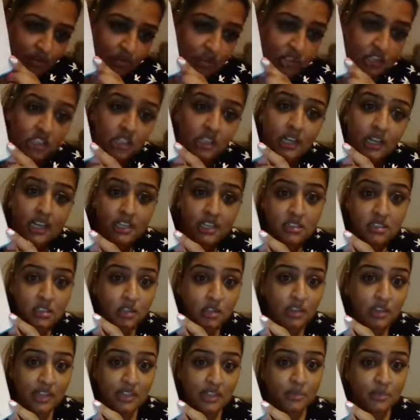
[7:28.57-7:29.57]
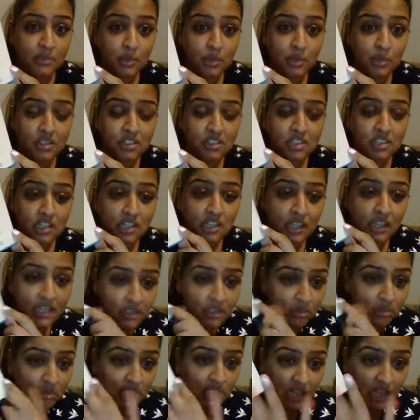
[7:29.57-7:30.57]
And she likes to look at the books. She likes
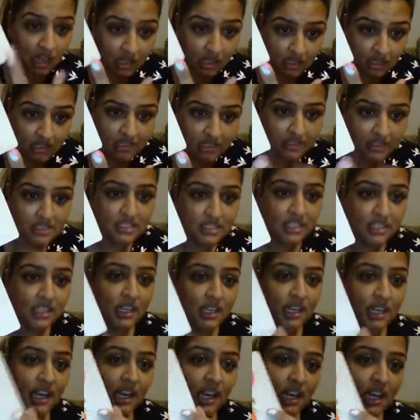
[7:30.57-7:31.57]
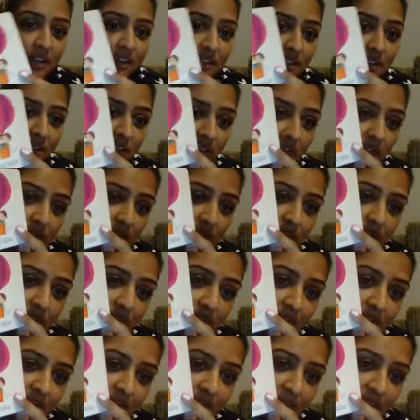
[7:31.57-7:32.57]
all the colours. And, you know,
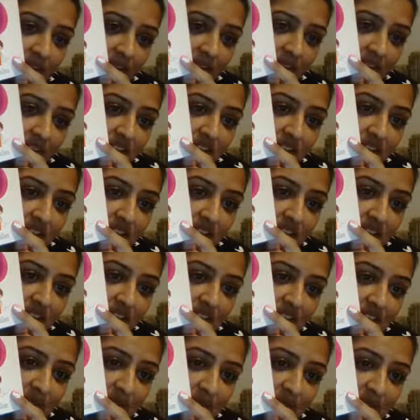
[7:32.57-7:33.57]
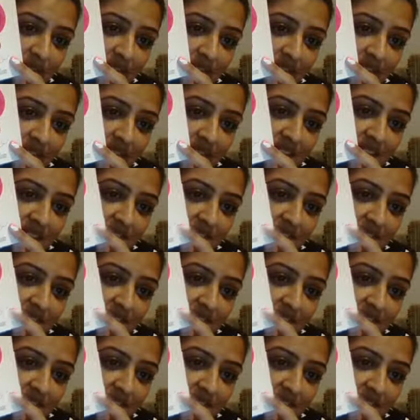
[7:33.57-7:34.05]
she can see all of these.